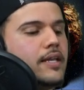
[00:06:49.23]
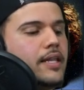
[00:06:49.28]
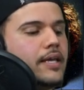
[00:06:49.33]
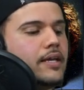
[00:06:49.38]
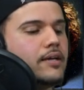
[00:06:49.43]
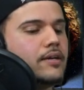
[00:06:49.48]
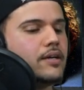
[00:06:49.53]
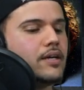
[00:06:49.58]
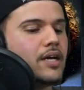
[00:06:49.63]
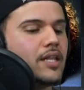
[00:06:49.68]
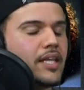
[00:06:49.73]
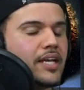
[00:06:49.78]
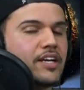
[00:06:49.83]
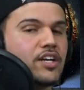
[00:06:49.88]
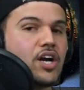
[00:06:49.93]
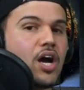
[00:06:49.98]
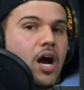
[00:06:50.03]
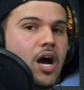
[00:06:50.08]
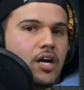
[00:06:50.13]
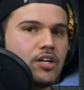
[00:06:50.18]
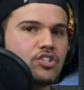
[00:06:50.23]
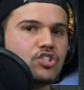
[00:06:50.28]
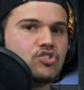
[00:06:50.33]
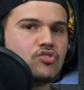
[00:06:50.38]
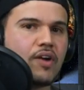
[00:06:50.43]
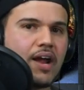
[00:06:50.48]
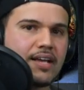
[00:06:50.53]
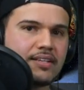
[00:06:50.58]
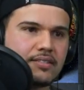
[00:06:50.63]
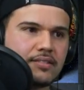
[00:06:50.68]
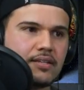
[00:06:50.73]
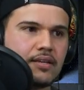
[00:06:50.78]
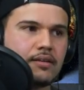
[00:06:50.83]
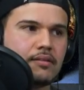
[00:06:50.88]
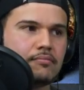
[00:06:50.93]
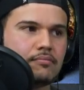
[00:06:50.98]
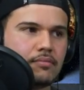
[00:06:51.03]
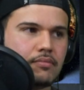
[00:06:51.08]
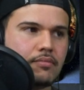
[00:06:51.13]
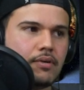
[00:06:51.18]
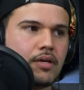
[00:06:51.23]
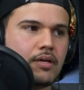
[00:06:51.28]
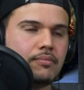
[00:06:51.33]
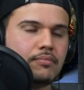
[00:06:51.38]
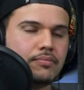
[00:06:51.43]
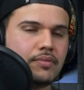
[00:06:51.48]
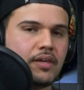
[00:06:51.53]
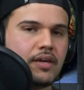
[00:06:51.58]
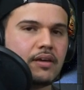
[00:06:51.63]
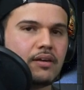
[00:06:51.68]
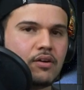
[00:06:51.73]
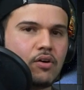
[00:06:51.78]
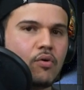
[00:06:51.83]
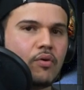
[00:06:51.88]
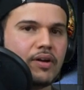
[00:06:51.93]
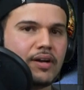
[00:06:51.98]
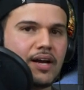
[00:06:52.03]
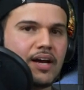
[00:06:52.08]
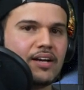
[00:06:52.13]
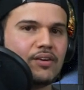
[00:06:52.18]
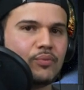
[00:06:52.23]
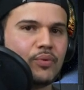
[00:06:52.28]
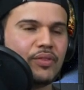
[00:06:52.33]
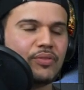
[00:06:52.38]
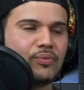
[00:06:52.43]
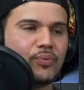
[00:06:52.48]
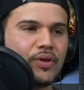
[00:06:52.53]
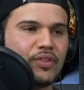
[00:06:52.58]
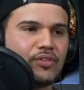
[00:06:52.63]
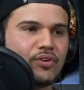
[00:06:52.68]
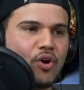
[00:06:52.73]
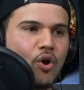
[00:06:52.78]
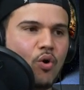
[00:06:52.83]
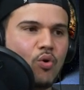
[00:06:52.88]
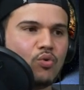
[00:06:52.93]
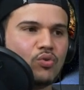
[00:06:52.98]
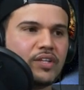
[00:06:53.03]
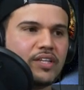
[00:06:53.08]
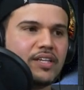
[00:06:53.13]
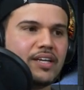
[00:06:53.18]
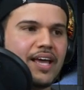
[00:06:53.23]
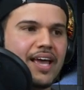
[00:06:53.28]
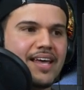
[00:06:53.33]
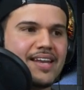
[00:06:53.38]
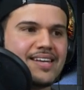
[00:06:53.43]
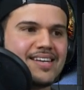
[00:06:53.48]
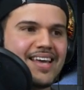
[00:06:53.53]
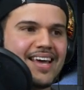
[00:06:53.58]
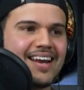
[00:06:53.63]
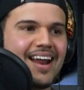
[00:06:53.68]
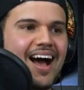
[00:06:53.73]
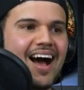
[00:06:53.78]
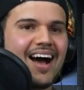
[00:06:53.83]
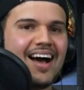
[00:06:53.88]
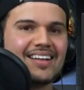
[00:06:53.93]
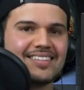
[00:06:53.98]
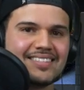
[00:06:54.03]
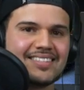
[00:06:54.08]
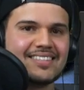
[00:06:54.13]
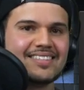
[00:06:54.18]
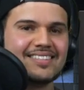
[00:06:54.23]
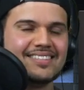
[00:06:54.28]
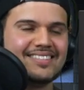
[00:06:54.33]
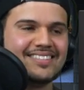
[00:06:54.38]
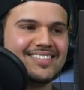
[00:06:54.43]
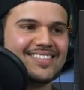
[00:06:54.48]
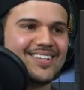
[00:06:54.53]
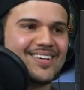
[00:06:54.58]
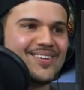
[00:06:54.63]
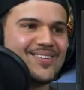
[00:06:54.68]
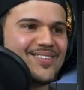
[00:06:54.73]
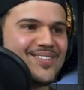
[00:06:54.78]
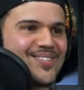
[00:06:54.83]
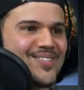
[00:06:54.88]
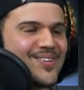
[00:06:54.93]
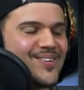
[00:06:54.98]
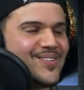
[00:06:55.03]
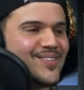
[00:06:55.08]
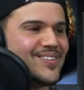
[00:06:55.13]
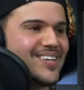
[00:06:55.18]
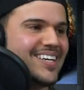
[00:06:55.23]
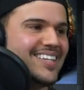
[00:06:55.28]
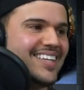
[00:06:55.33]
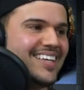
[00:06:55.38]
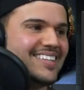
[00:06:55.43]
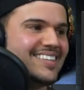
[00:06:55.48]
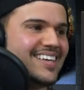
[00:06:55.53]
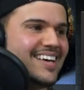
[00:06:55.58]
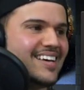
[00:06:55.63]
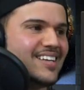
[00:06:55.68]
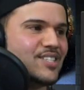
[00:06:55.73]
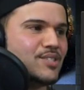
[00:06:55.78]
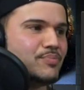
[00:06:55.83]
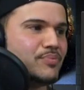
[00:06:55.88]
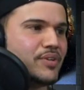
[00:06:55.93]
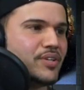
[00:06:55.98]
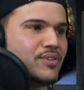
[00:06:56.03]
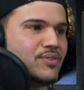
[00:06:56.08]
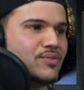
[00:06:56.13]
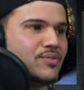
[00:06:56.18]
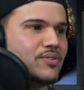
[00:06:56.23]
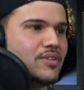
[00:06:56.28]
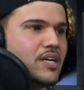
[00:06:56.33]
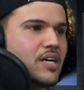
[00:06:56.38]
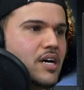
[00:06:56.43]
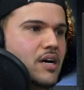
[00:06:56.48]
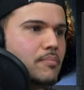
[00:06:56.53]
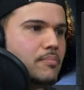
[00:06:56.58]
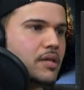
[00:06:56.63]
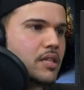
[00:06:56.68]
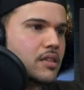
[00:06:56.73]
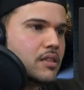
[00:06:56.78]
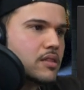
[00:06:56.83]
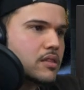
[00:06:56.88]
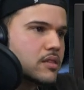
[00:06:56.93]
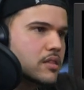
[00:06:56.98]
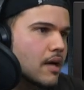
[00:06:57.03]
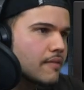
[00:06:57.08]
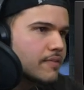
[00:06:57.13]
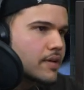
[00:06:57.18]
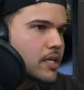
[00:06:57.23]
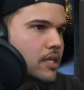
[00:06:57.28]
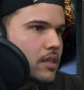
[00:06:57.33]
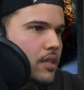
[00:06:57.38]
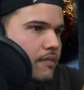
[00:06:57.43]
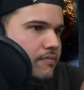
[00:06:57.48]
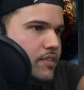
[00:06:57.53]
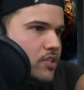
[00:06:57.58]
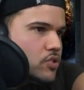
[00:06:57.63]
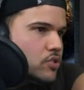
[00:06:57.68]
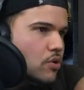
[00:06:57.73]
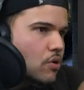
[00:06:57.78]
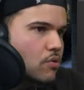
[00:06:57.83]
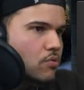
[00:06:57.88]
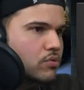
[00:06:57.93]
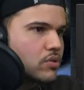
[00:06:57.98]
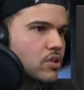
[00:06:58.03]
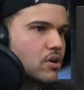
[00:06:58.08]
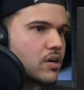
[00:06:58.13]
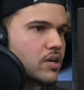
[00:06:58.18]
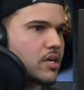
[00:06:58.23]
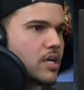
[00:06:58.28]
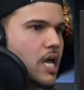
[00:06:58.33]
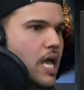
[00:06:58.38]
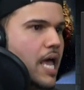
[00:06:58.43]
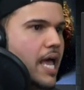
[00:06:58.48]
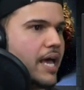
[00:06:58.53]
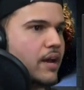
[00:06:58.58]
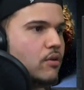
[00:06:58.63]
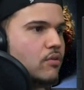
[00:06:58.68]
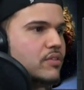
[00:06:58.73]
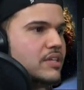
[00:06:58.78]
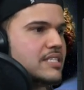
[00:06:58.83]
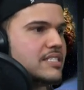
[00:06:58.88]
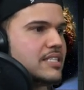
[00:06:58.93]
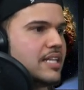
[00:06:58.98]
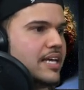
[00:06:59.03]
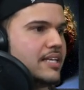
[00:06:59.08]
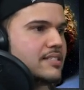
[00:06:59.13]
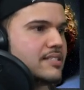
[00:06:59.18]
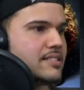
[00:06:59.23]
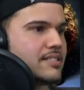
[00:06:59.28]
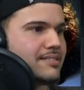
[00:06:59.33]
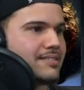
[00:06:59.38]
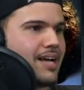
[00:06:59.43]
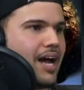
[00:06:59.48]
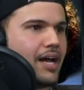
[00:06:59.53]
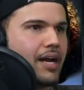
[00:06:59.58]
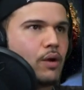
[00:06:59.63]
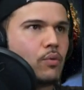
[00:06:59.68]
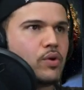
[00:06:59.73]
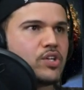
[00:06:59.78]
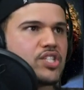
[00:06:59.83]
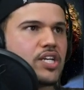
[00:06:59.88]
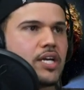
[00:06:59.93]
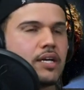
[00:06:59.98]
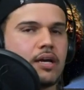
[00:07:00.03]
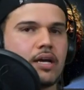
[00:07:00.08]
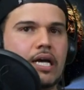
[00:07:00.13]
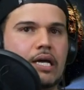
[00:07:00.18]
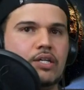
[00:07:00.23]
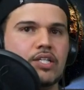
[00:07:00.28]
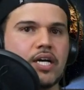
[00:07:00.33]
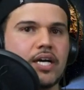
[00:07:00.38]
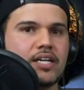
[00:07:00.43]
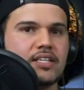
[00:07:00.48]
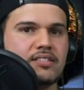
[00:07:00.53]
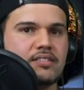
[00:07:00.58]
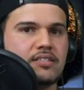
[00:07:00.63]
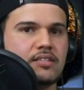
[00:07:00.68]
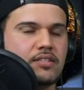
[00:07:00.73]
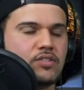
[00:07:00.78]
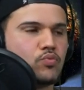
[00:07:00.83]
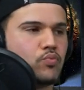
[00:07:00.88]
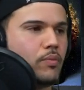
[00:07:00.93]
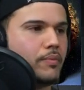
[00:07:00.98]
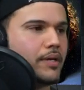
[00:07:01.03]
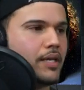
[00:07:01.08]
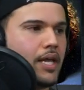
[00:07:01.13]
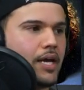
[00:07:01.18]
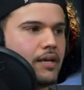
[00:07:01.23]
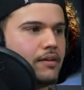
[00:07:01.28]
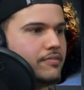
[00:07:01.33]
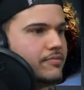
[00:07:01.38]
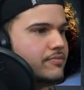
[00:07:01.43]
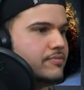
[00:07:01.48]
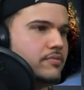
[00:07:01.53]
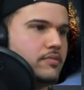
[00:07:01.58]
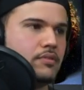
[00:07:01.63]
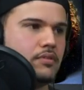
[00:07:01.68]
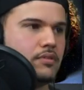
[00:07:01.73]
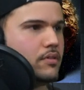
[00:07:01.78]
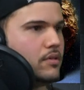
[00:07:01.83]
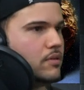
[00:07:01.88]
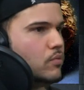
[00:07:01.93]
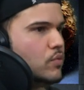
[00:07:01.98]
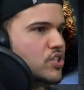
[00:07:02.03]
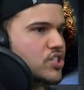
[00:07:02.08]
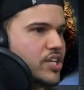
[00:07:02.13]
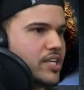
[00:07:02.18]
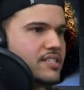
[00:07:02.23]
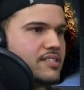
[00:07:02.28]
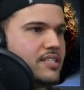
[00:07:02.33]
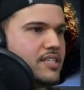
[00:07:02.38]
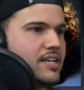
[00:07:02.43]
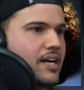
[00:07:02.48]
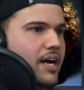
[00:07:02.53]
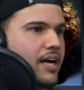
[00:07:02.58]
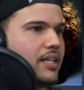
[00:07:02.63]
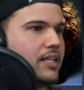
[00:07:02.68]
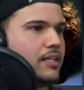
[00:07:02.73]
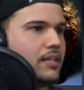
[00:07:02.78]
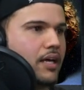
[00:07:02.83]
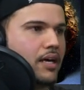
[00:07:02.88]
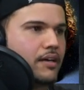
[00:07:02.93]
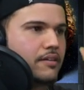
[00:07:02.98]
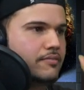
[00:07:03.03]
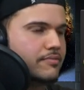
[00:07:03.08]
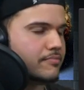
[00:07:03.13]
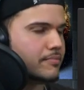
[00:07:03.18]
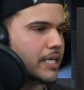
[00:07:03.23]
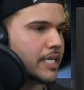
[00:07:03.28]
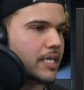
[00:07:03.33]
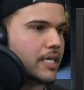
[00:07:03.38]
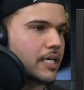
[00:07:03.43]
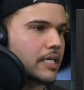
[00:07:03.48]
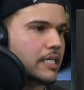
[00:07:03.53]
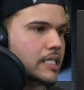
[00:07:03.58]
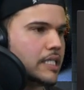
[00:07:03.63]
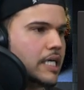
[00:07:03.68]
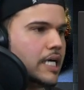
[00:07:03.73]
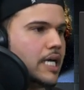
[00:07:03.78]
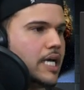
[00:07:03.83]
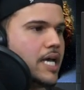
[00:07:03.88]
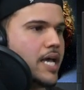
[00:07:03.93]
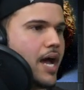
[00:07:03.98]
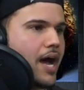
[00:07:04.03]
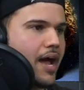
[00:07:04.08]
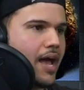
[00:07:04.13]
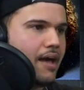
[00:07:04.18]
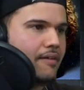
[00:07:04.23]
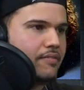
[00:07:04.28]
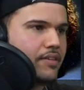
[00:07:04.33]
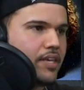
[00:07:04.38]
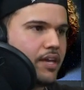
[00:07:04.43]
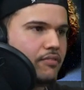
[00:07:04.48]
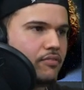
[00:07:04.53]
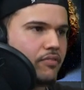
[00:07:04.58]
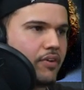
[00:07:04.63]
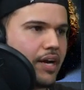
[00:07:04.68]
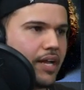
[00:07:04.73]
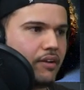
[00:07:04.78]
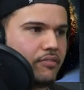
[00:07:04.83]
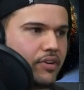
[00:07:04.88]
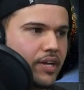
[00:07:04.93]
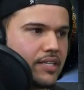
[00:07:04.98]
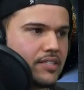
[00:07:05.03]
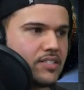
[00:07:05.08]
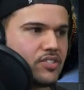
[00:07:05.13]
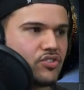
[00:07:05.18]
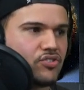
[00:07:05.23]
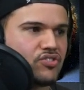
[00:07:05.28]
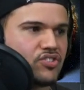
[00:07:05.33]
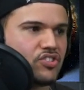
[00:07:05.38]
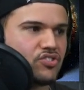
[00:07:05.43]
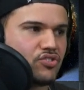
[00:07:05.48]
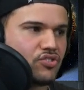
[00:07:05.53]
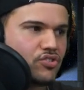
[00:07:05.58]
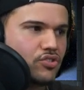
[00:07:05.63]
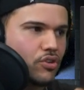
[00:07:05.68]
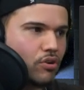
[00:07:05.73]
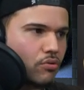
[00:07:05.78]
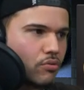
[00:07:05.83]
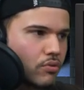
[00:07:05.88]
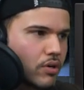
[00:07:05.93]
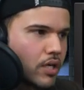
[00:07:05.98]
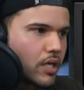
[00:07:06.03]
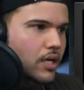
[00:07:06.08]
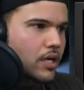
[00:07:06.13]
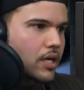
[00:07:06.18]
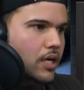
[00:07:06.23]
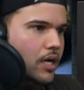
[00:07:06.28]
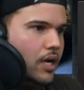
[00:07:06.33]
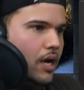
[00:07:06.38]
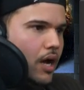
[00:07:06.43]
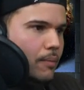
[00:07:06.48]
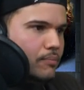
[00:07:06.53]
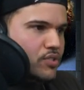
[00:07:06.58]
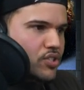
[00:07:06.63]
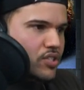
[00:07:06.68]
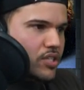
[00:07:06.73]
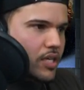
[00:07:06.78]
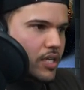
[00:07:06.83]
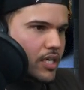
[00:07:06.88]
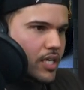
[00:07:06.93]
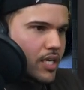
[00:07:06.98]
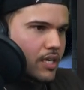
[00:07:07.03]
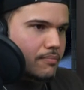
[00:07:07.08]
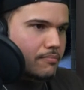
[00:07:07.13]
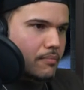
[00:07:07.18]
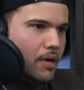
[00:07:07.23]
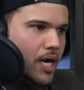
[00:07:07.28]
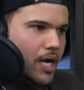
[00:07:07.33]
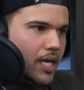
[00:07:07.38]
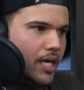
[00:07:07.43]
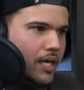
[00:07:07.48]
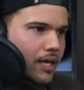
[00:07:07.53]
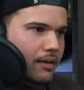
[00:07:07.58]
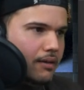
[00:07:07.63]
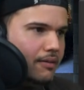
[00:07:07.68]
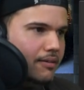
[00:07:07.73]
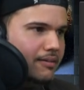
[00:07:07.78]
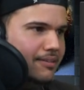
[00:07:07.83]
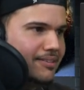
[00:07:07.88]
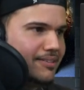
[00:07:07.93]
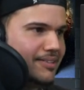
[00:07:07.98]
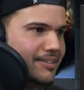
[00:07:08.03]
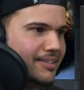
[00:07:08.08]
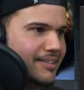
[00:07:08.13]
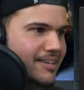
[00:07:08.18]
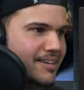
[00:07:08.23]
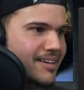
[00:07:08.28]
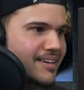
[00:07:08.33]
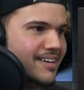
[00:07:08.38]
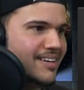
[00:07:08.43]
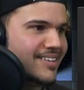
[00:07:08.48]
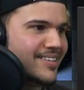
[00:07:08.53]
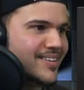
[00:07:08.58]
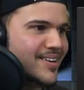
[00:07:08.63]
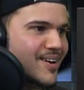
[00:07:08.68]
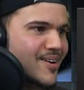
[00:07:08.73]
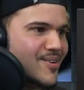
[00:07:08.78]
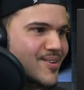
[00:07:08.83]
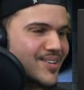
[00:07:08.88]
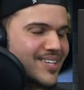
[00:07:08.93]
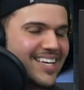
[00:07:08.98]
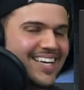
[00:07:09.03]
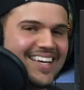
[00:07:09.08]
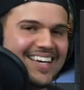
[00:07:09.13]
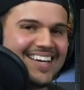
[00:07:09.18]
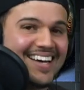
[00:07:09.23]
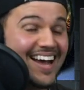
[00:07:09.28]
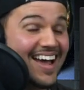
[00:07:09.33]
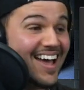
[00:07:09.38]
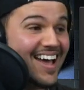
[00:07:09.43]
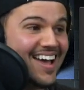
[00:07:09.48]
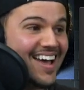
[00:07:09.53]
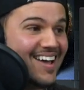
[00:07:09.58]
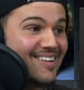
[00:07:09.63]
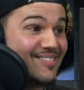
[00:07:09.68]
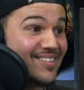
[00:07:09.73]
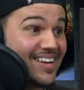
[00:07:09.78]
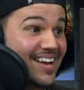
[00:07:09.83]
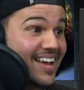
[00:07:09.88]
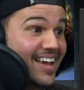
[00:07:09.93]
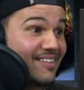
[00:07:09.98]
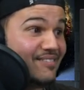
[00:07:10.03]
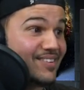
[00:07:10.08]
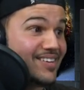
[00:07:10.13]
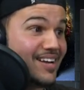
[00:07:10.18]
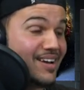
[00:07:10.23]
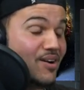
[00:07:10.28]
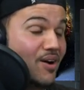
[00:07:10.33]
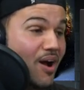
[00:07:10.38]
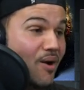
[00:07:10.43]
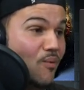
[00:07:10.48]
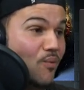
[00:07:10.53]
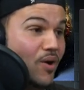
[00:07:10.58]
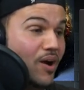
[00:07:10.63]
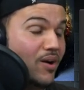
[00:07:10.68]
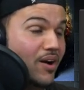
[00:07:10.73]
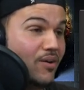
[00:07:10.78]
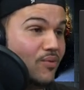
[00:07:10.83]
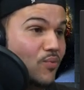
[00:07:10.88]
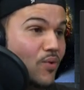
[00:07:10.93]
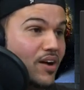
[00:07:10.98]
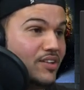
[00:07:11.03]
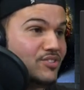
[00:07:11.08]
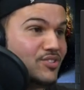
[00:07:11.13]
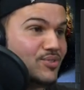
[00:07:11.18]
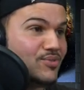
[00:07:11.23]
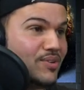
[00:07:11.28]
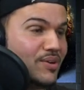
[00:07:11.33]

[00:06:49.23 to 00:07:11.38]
Like a contrasting thing going on with cold and hot, you know. So I like that. It's pretty cool. But love it. Love this whole look and all these lights. God, I wish I can see this woman live. Wish I can see Kylie live. My God. I haven't yet reacted to her sister, so I'm just going to keep my, you know, I haven't. I want to.